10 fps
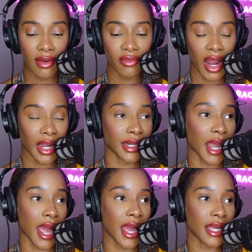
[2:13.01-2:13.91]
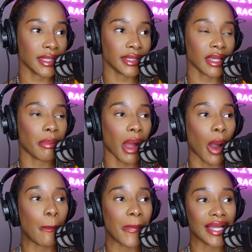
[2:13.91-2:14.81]
recognize
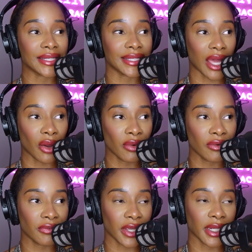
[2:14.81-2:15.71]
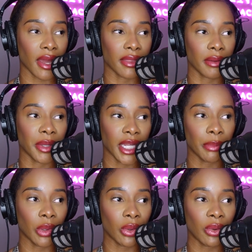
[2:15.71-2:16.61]
about myself and other
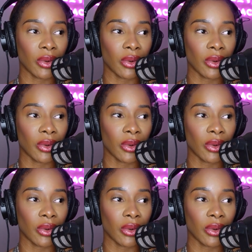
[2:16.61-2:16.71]
people